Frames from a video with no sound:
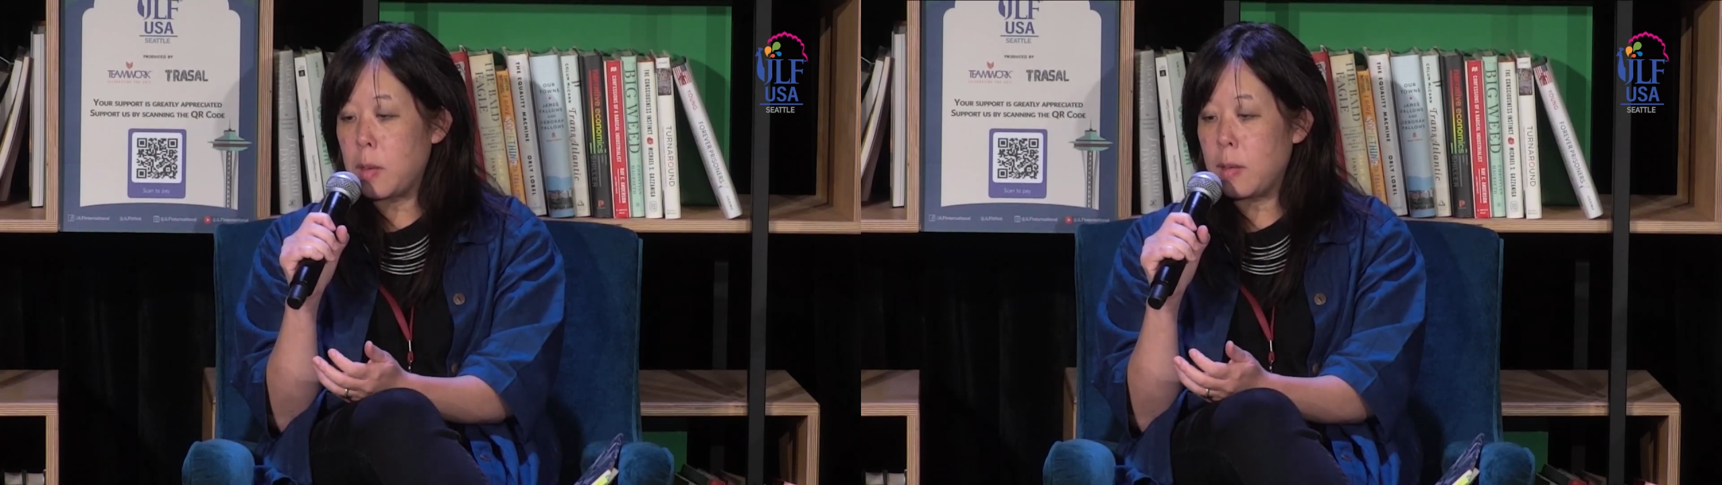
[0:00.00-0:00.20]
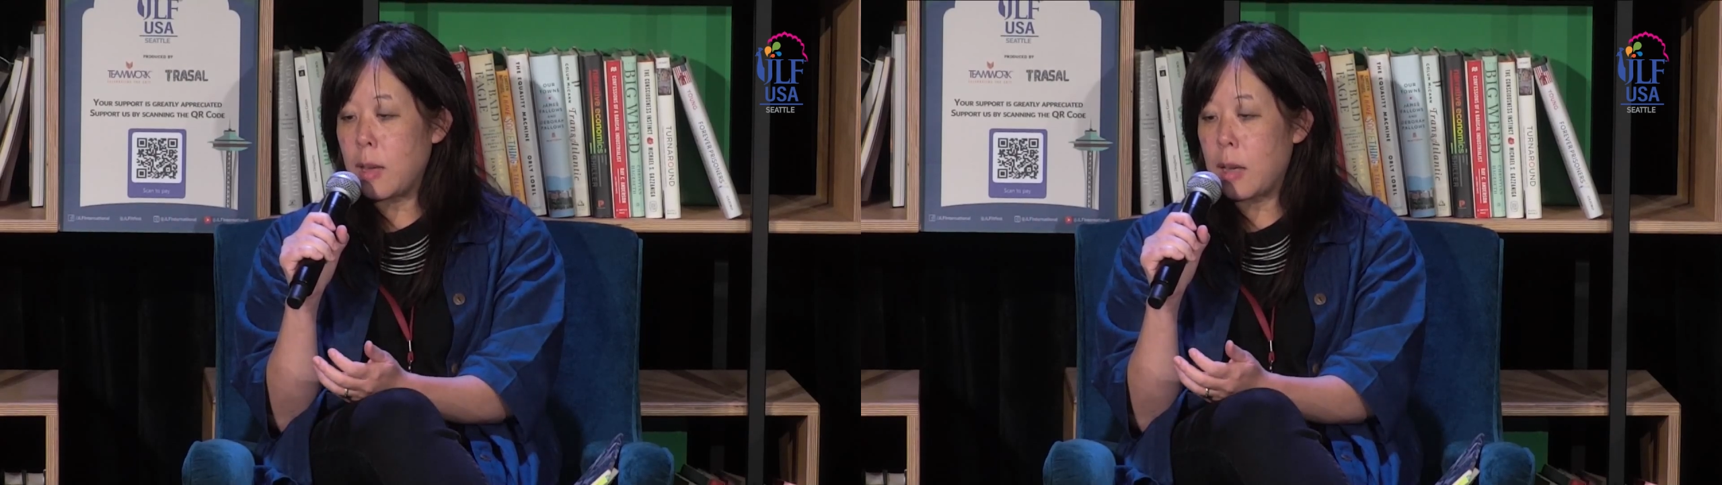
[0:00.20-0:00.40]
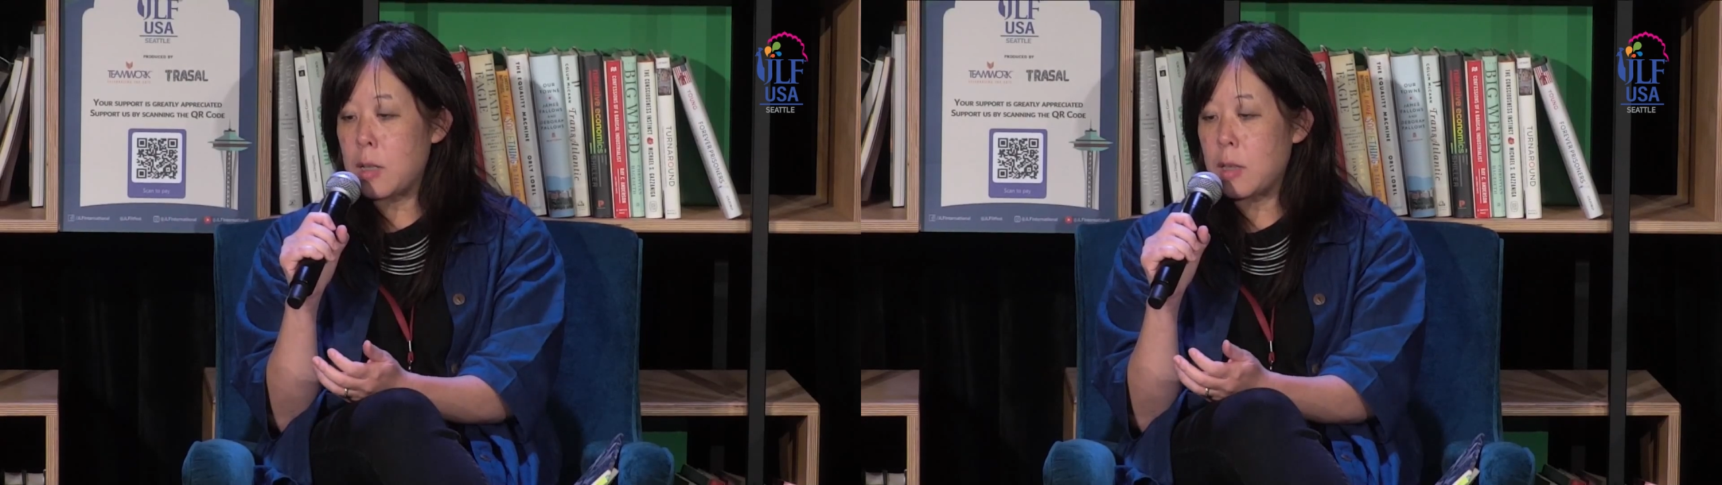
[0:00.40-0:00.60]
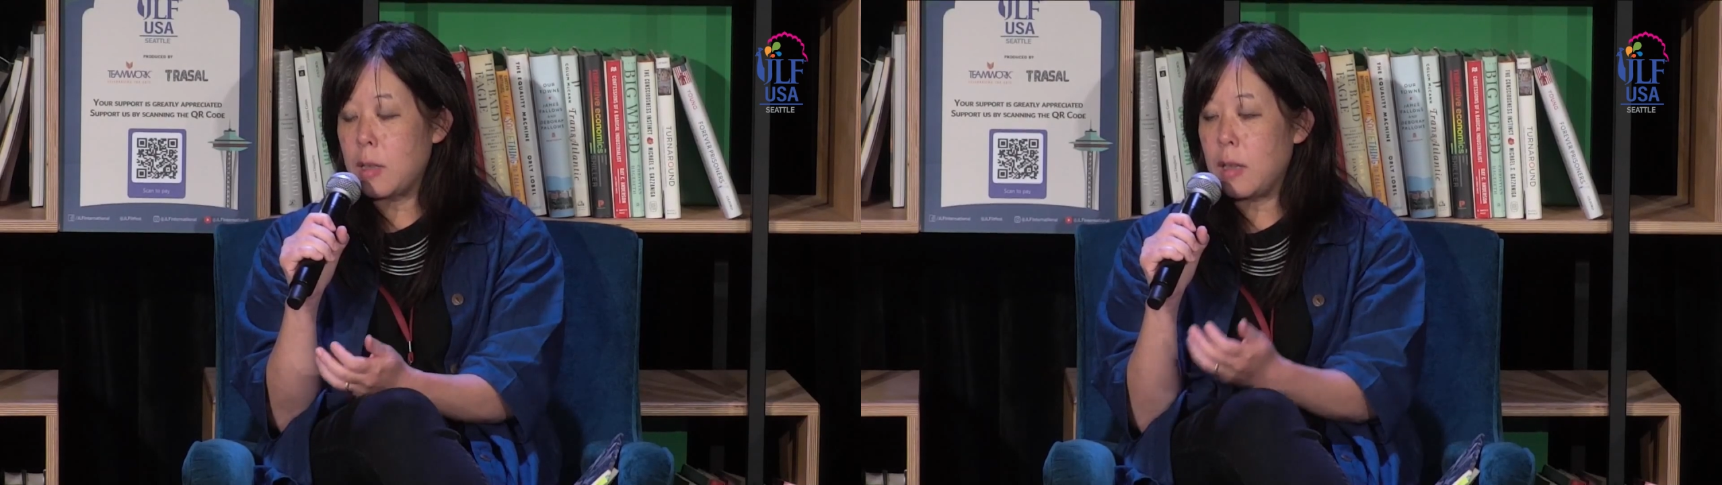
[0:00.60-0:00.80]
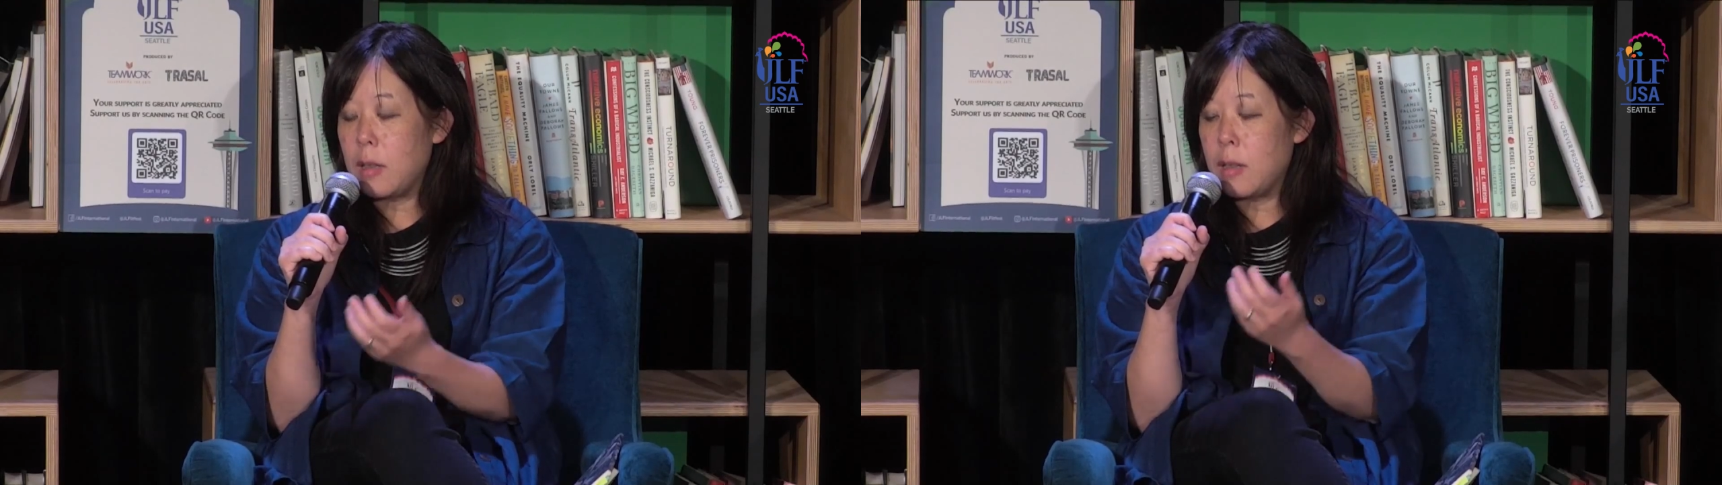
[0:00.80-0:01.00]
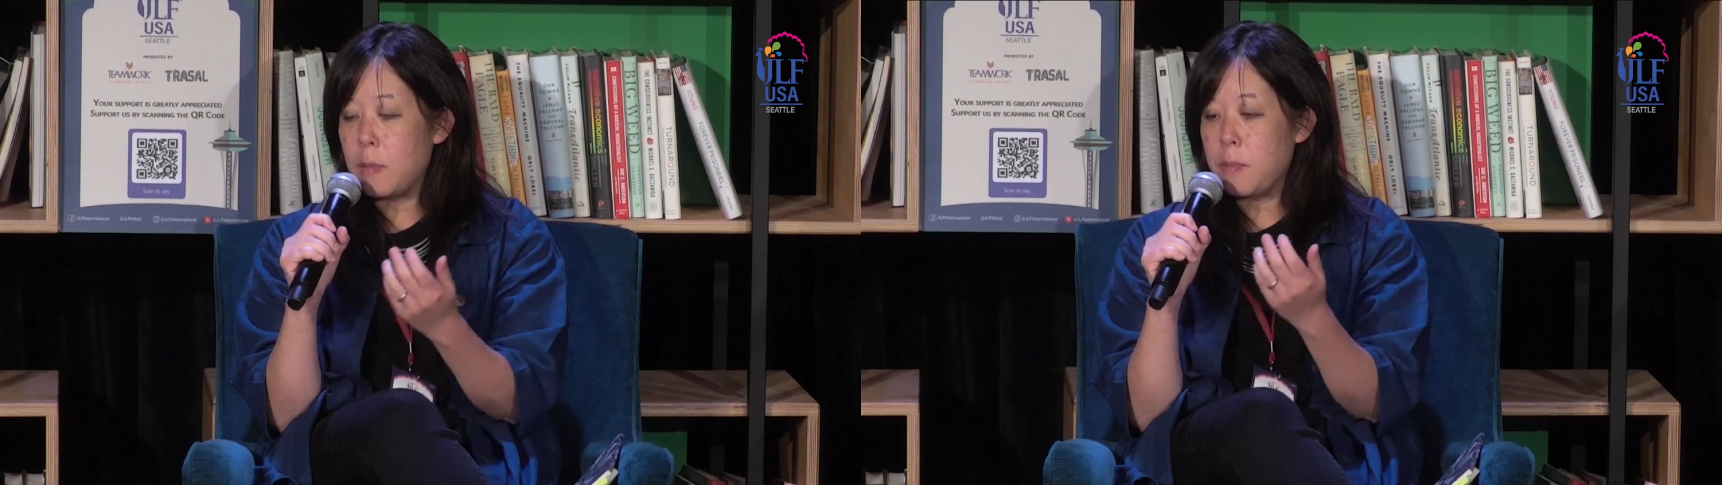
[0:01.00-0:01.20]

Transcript: was actually